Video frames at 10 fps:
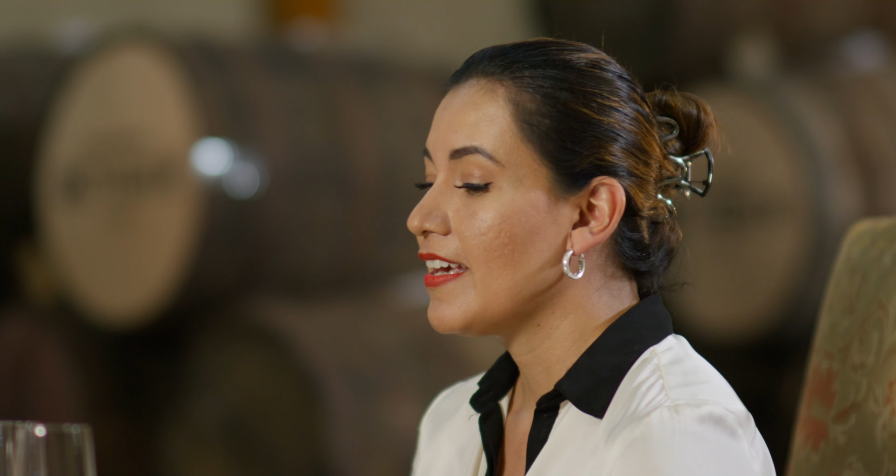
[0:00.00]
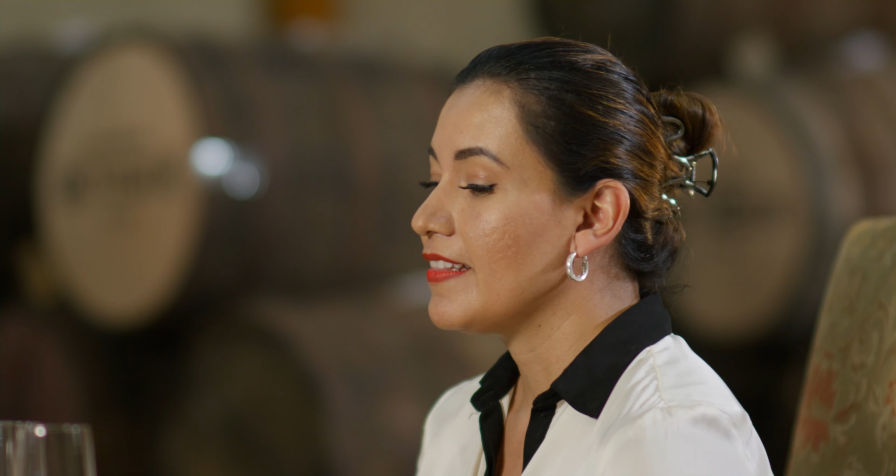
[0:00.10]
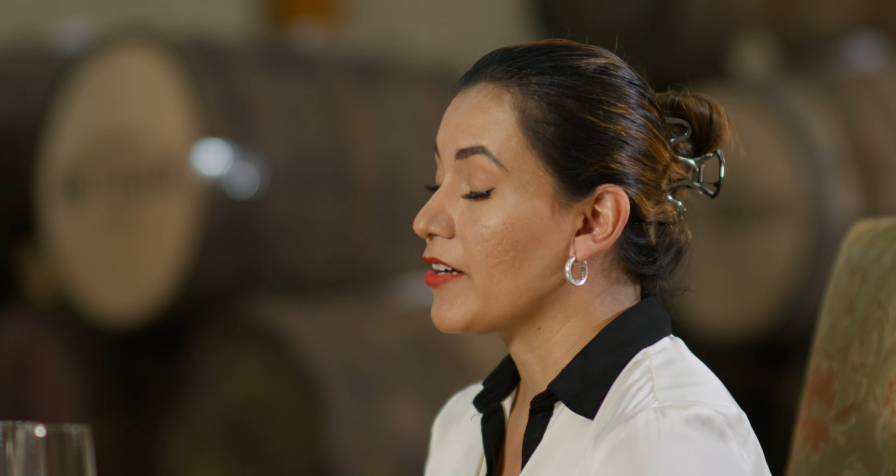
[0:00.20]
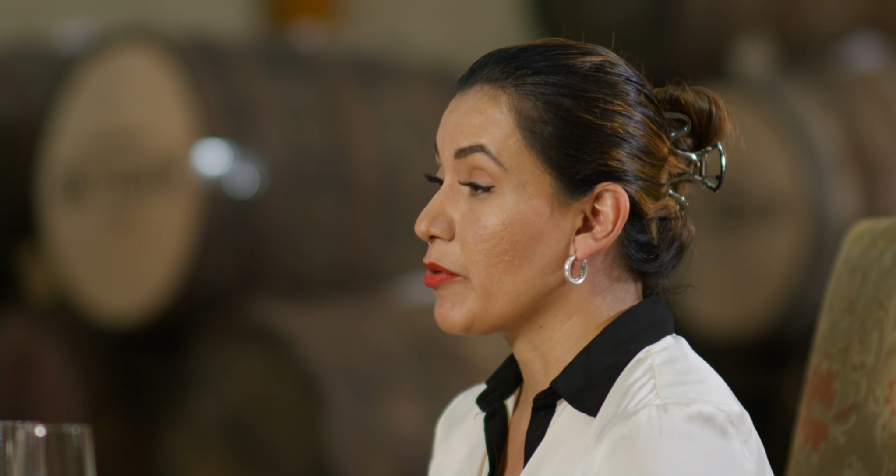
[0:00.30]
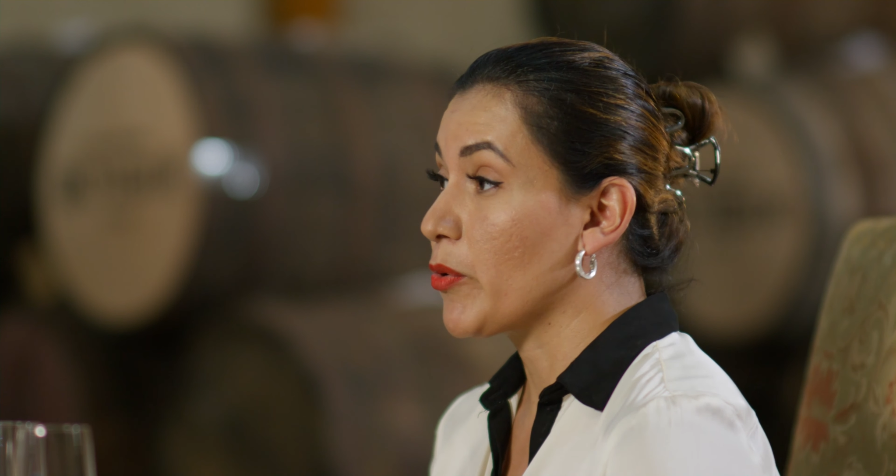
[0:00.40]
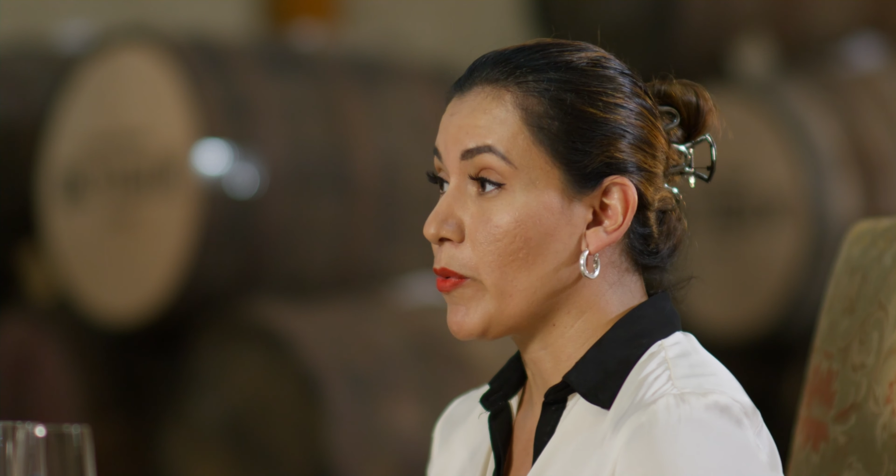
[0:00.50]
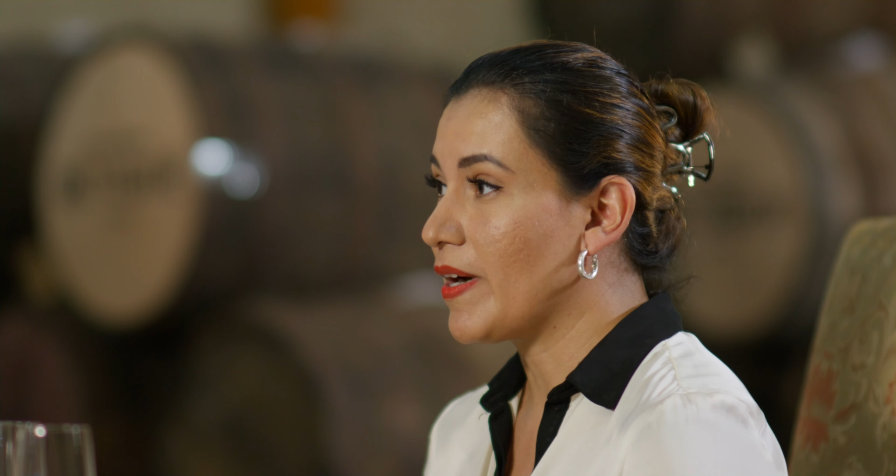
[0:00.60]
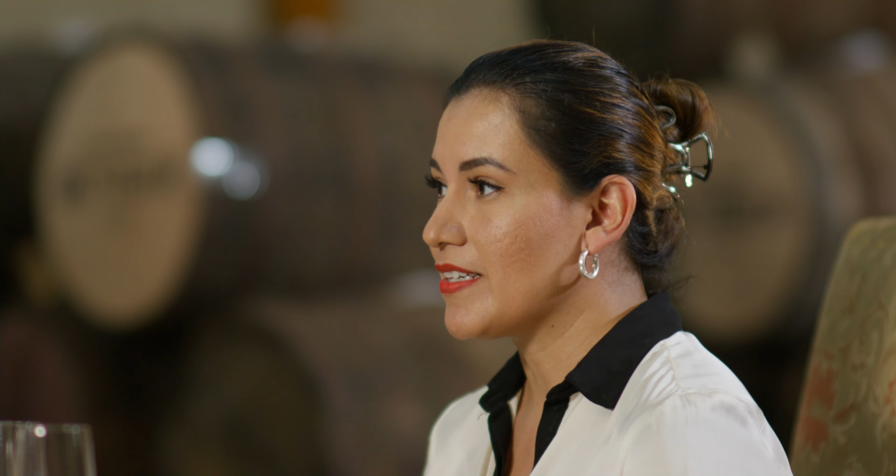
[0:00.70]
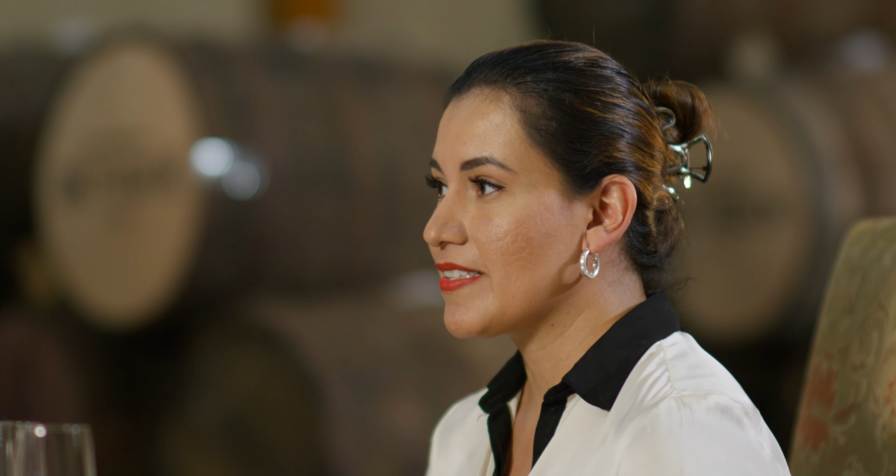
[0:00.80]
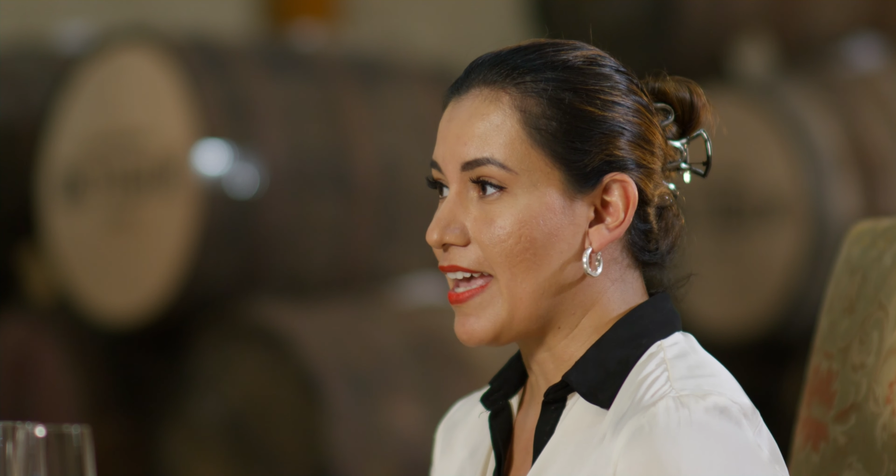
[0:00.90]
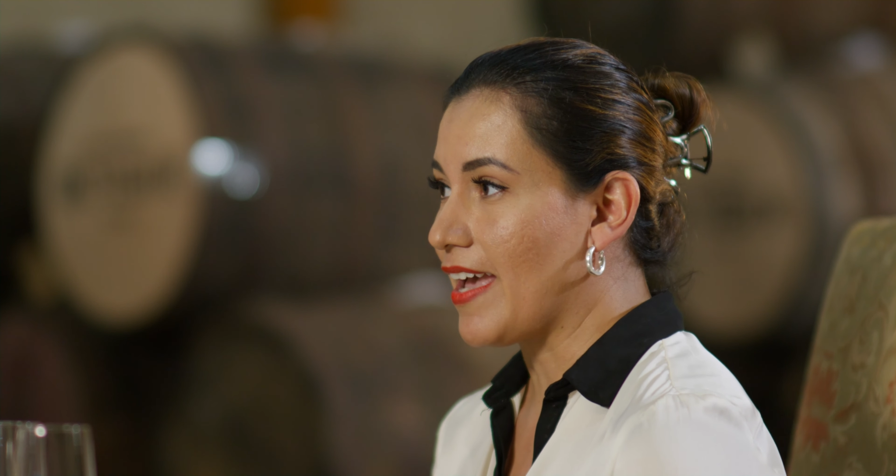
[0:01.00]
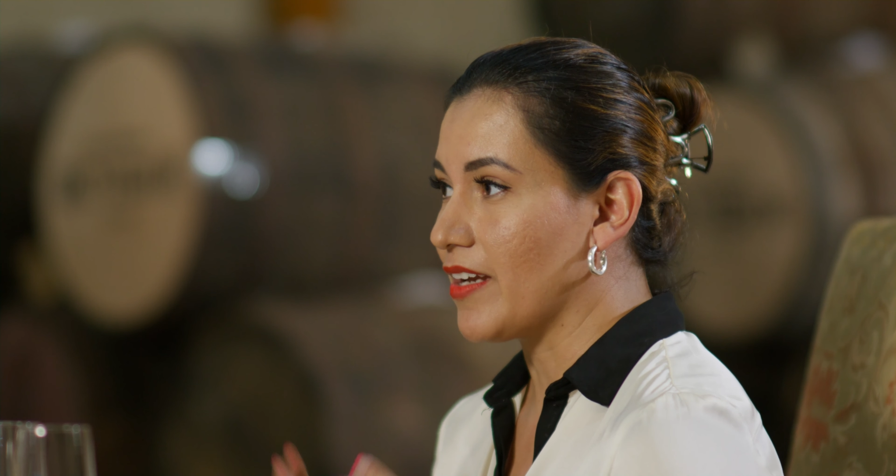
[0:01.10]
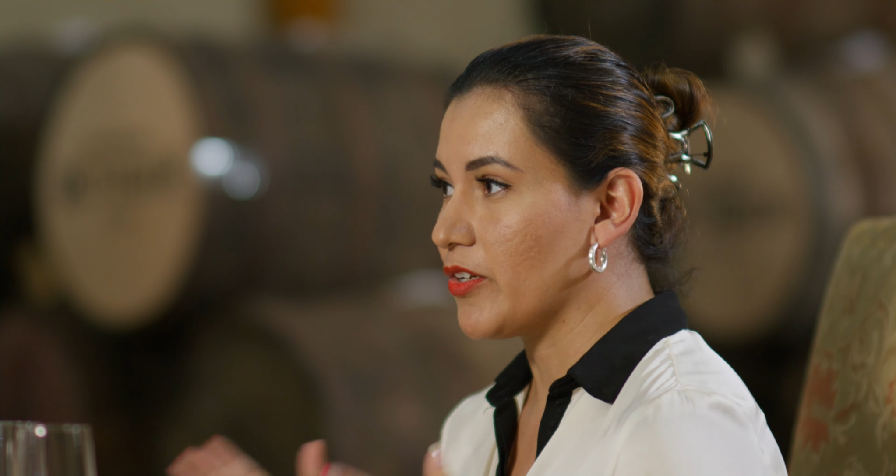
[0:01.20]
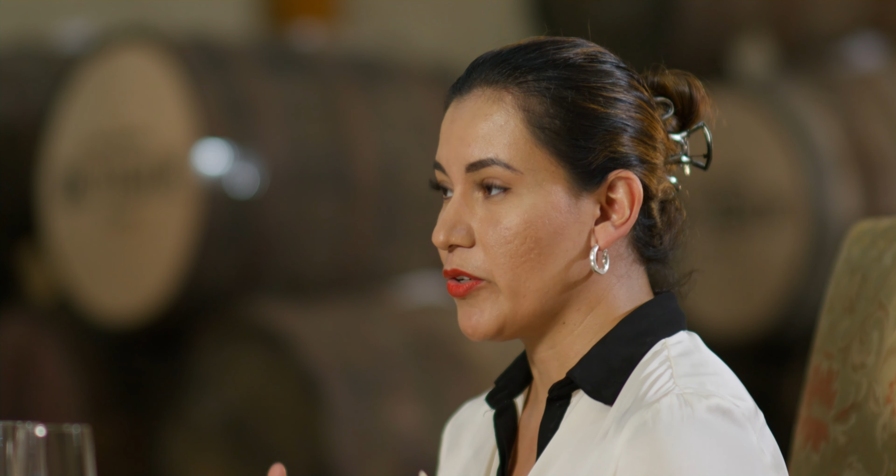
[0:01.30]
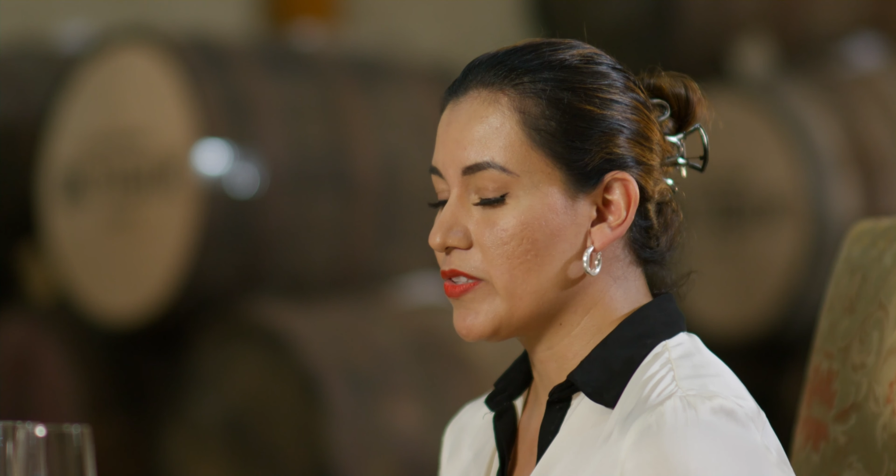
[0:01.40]
that requires
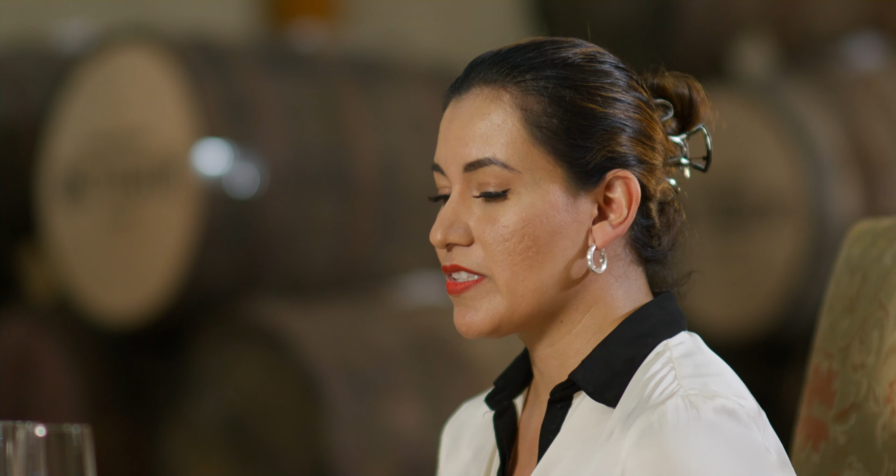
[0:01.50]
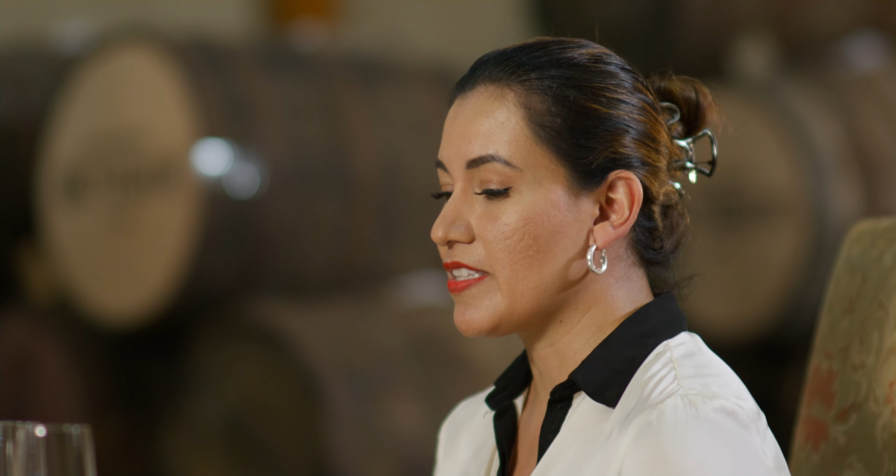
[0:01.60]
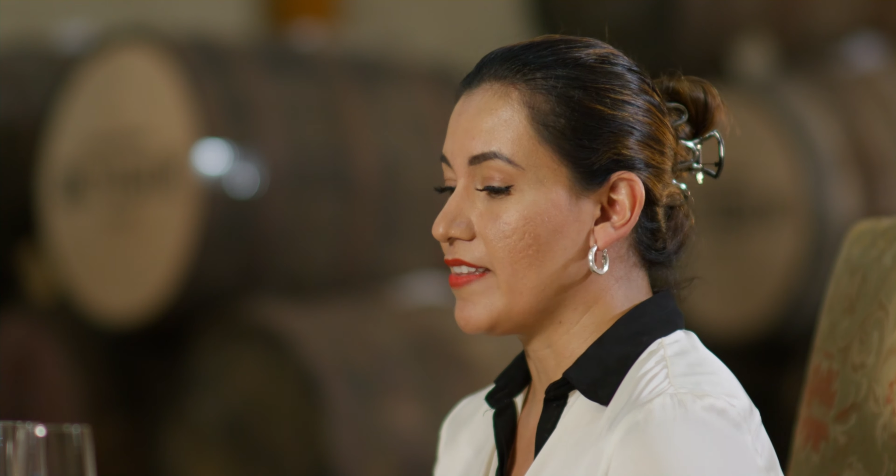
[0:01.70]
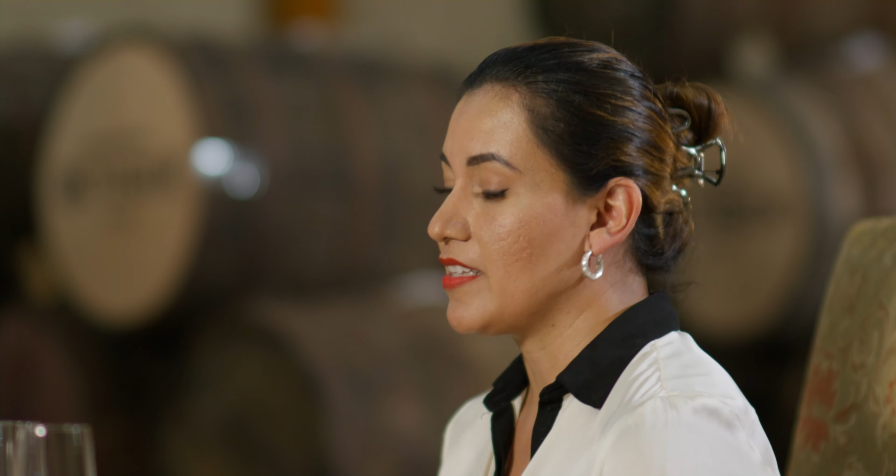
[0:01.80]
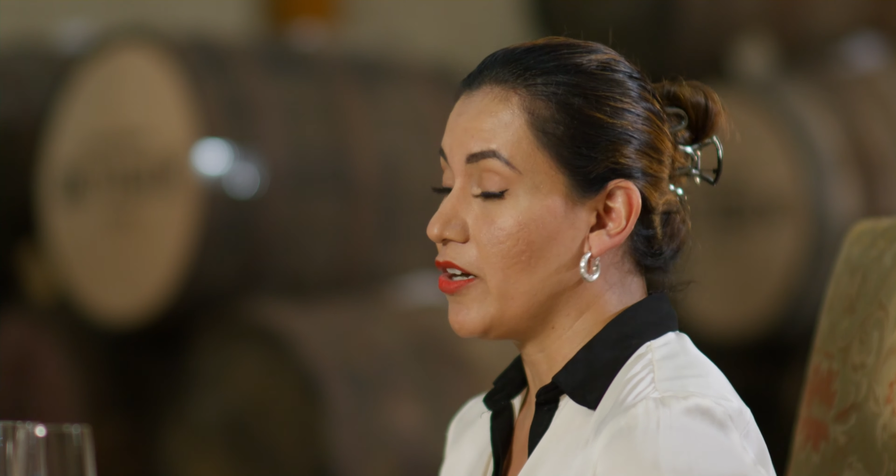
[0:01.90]
a good set